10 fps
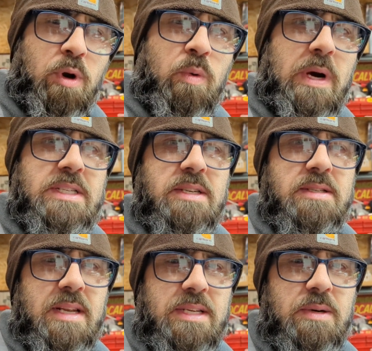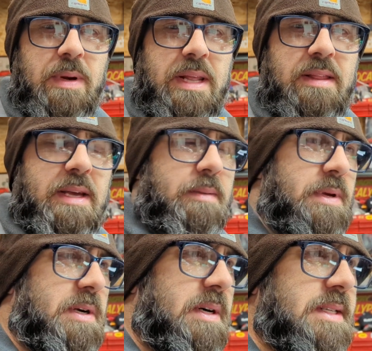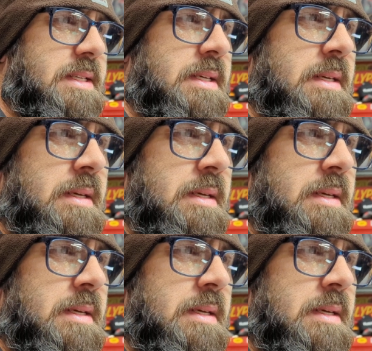questions than I do anything because